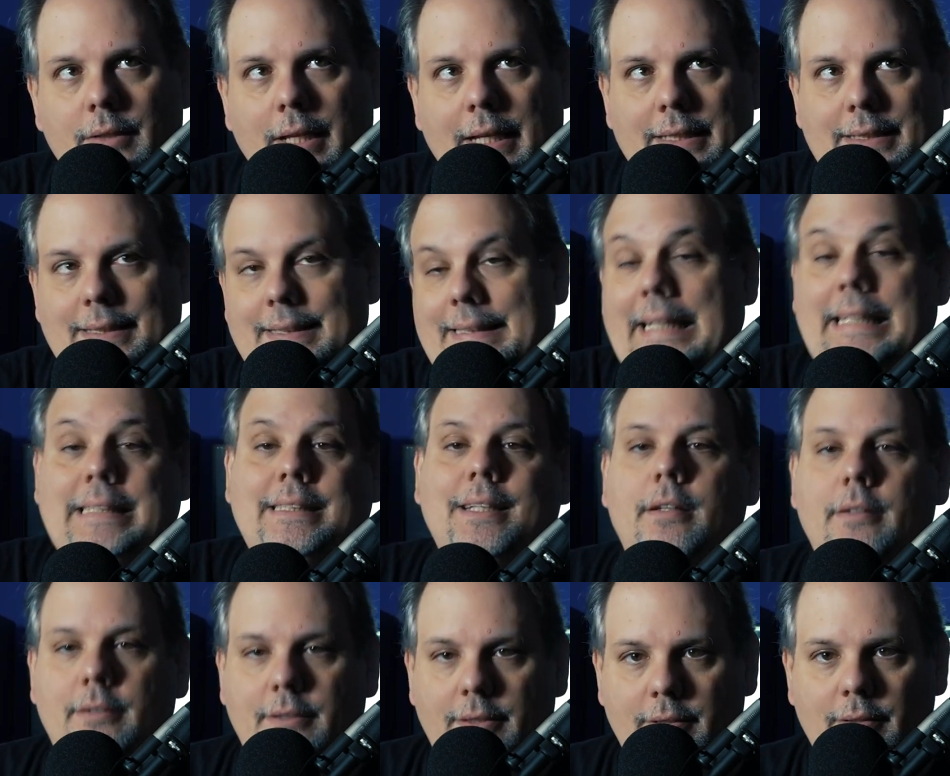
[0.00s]

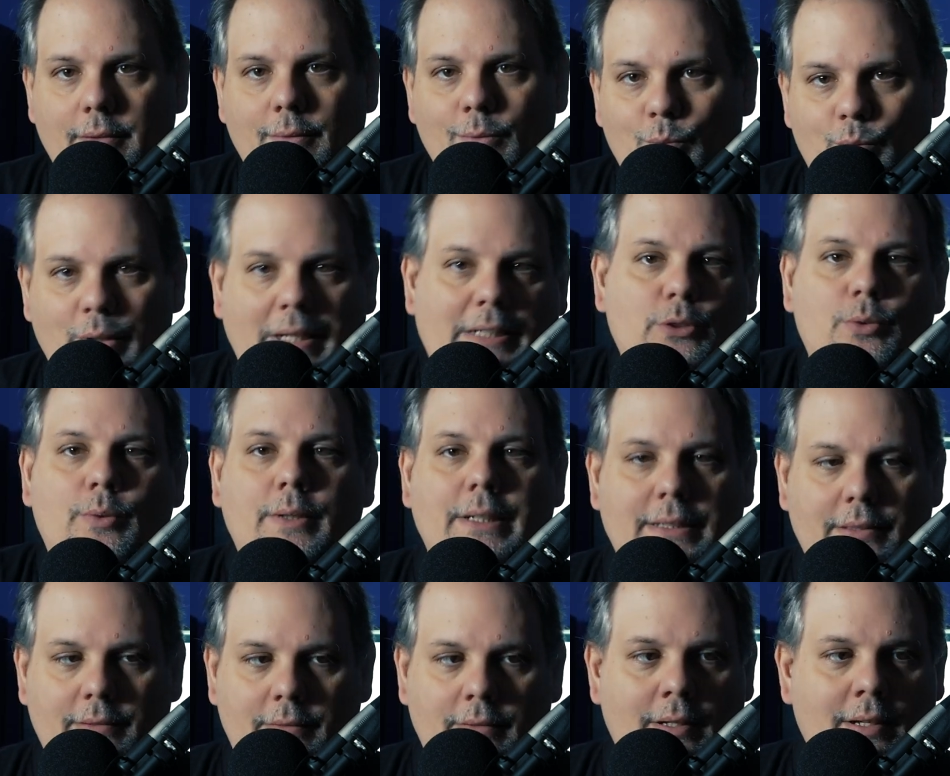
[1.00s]
seasoned
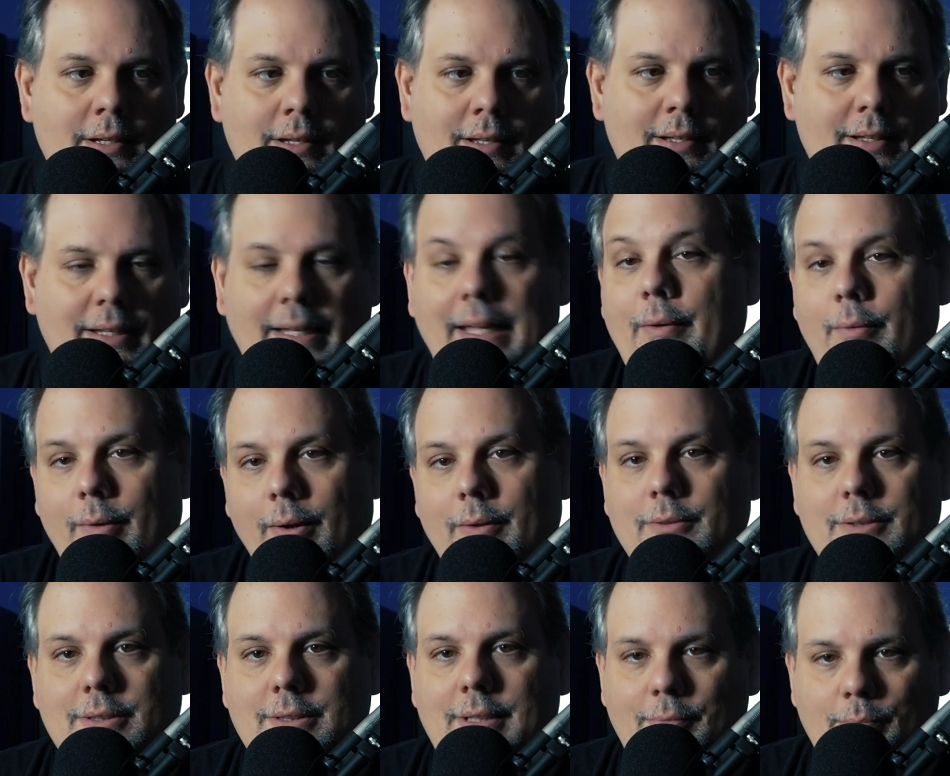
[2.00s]
veteran
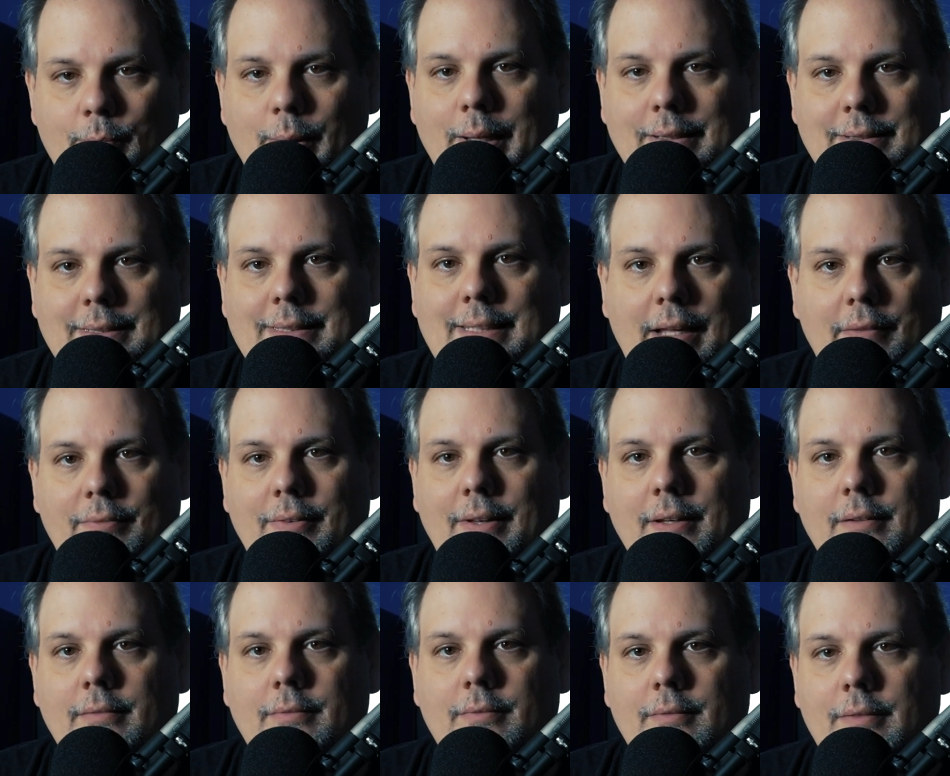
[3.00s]
heroes. They've been
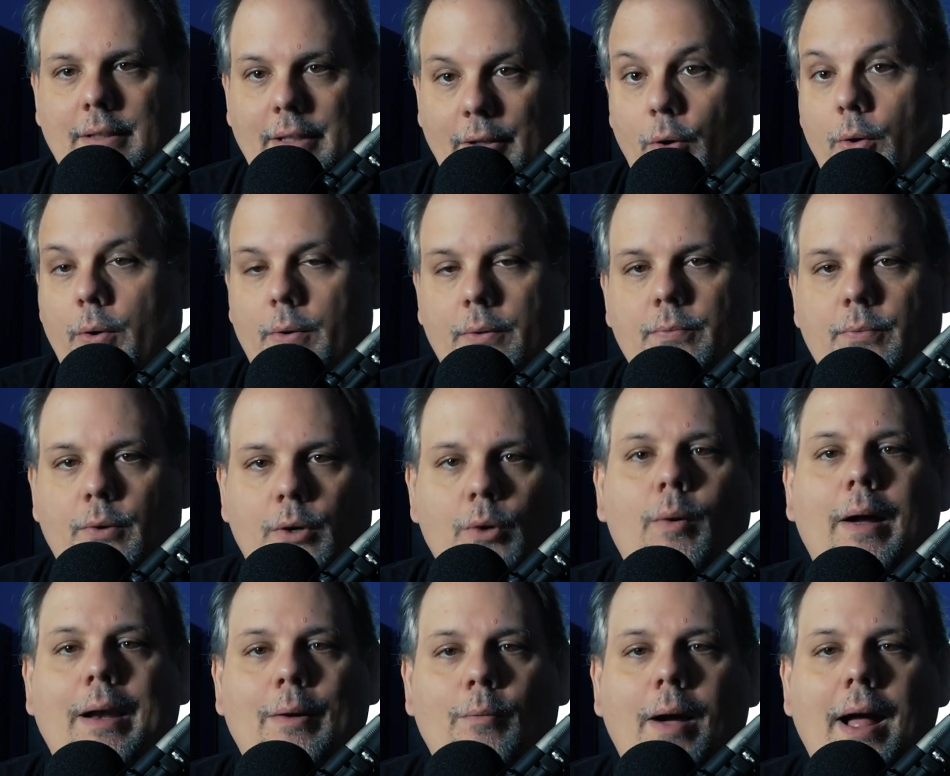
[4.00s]
saving the Earth for
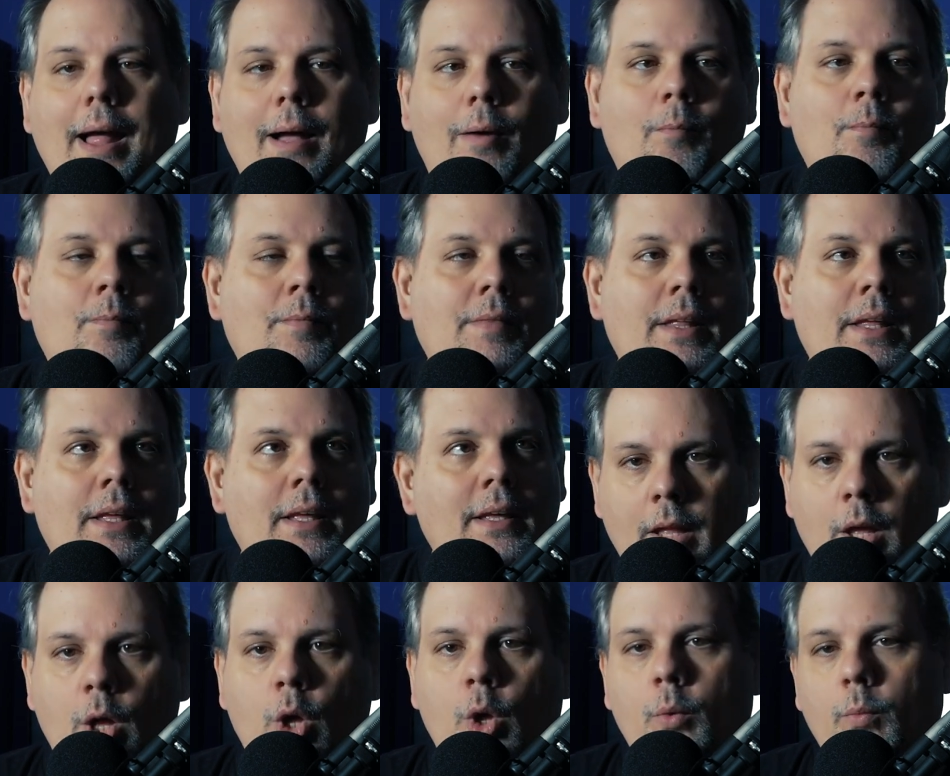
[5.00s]
quite a while.
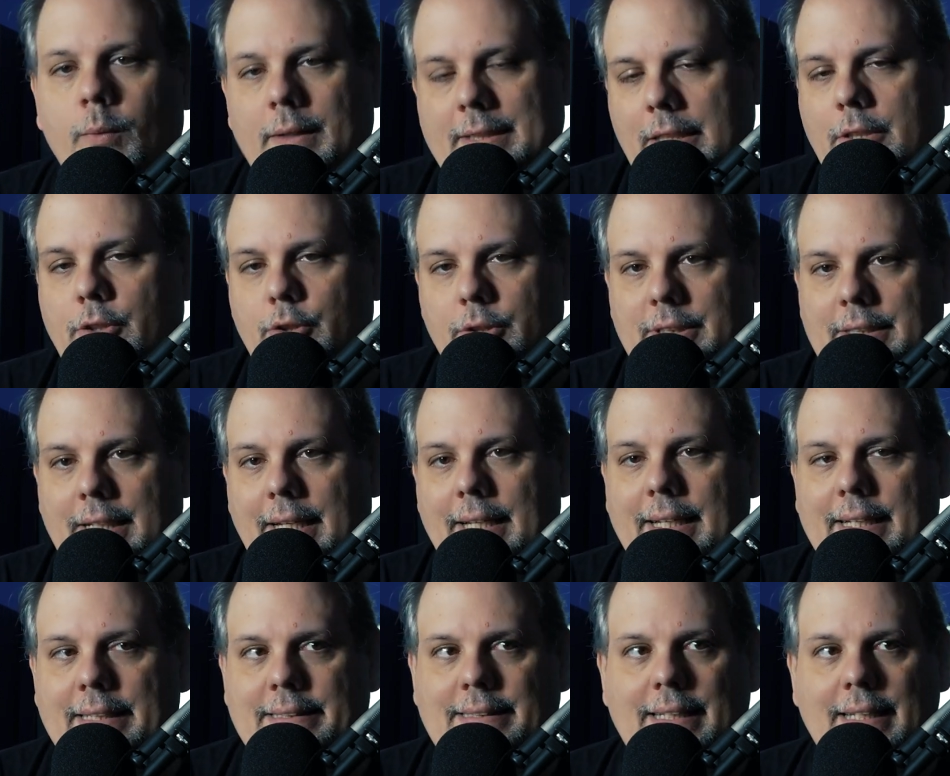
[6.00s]
What's interesting
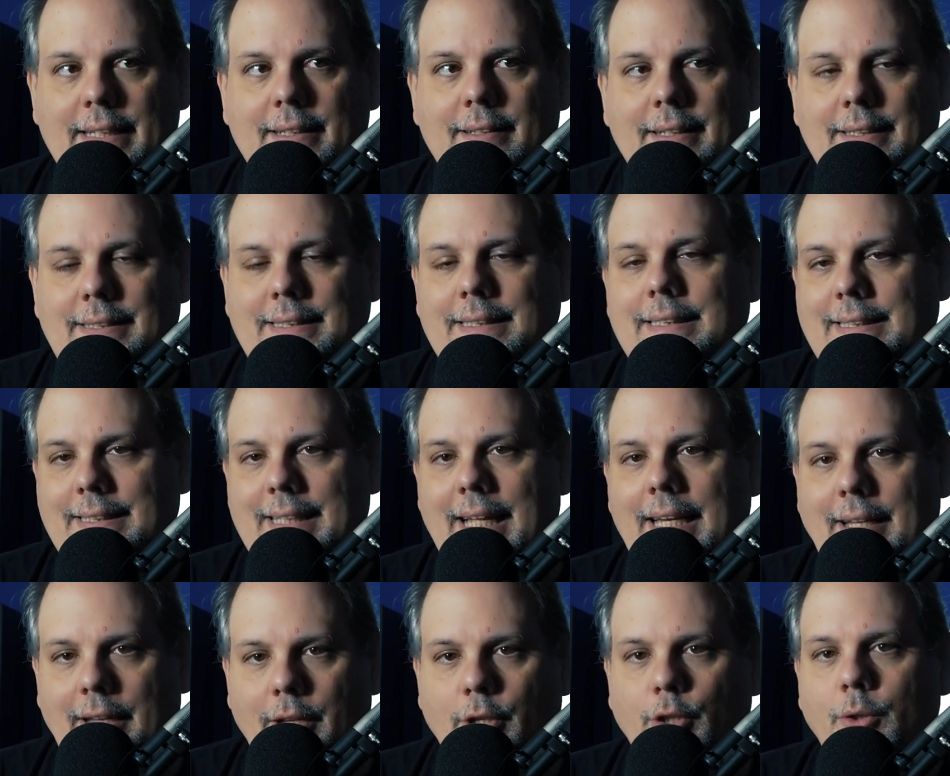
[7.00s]
is that this is
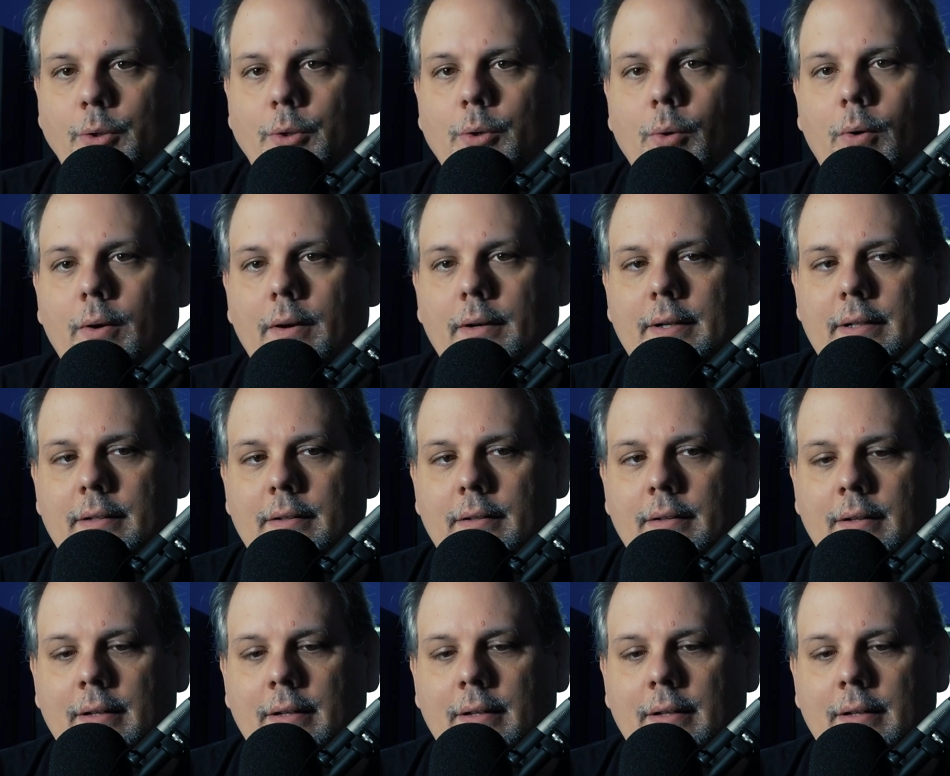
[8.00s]
set in New York,